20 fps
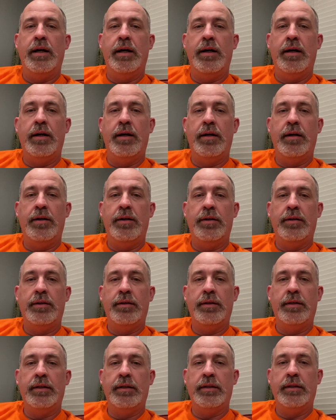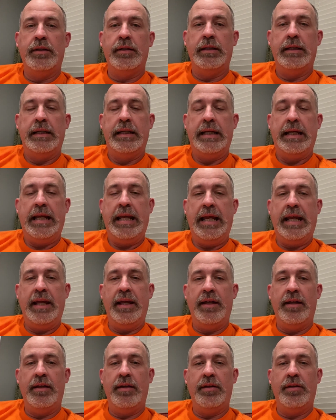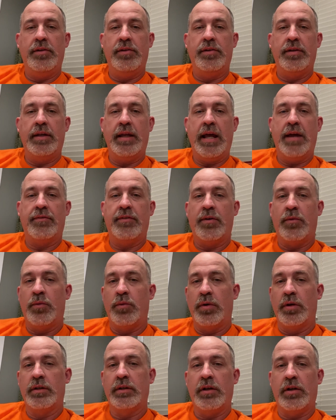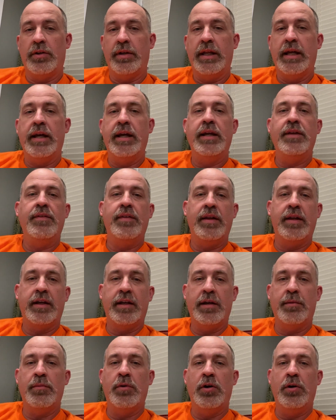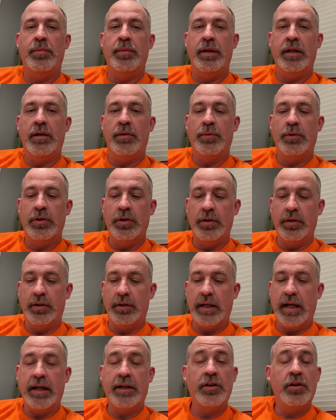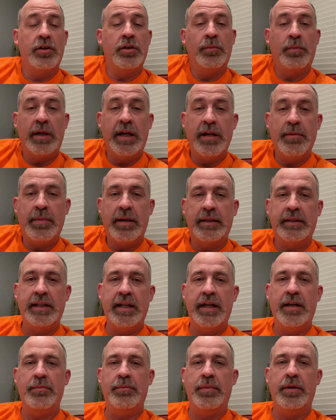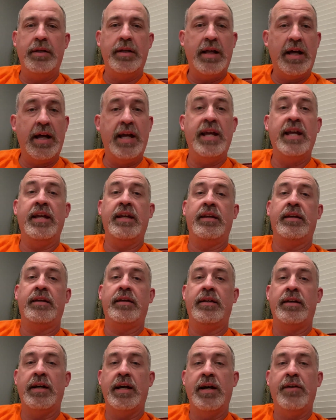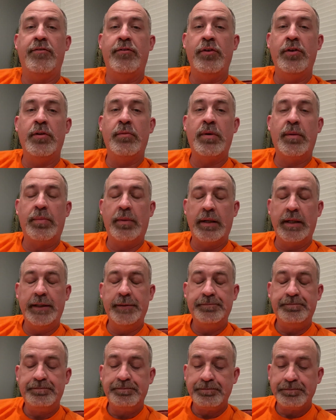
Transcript: Uh, and after I work all day, then I come home and help cook. I could complain about that, but I, I have food on my plate.